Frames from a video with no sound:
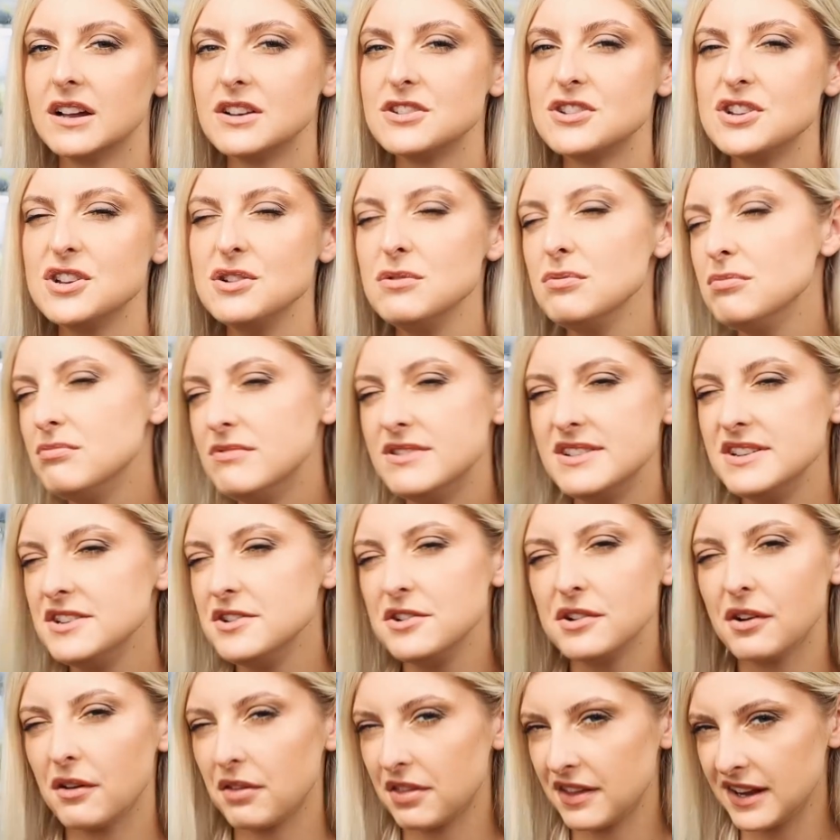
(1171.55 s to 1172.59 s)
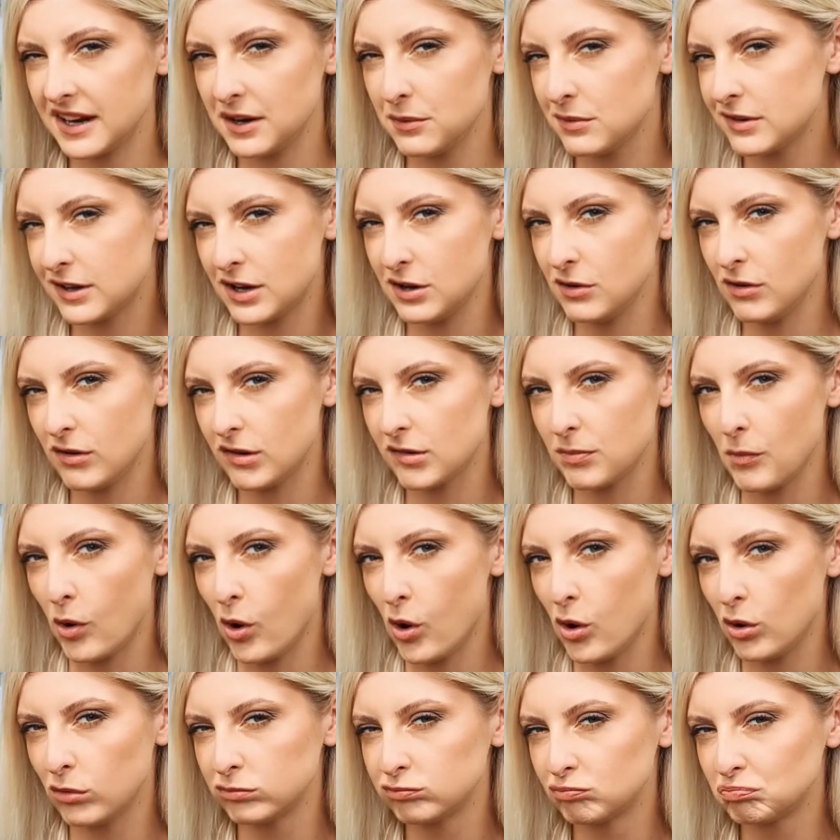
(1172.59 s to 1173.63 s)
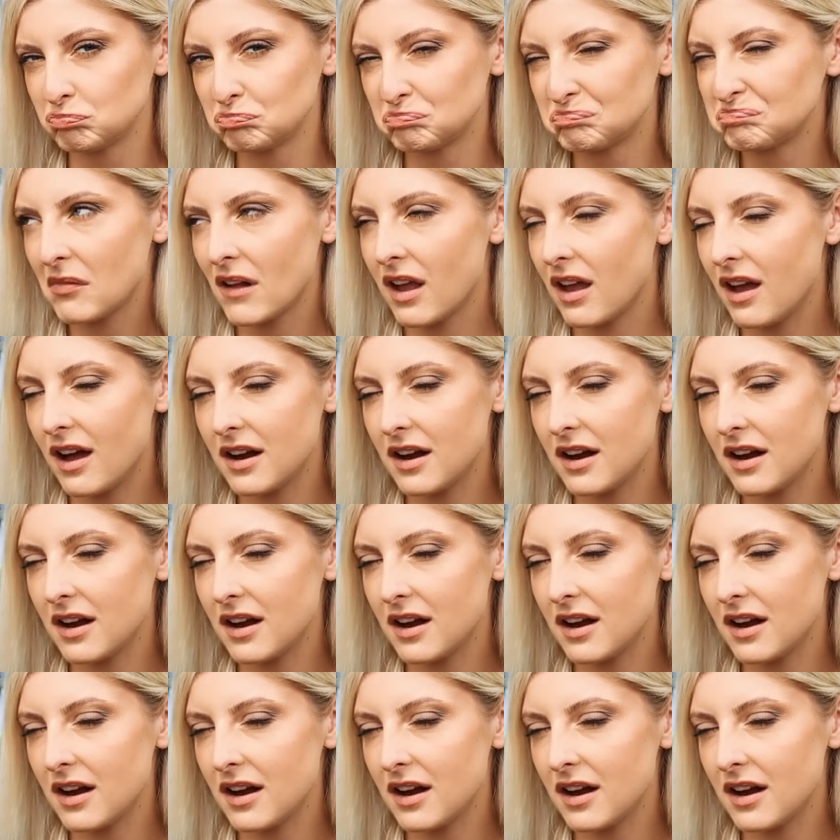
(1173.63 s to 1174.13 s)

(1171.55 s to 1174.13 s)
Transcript: Did you not think it was cute or small?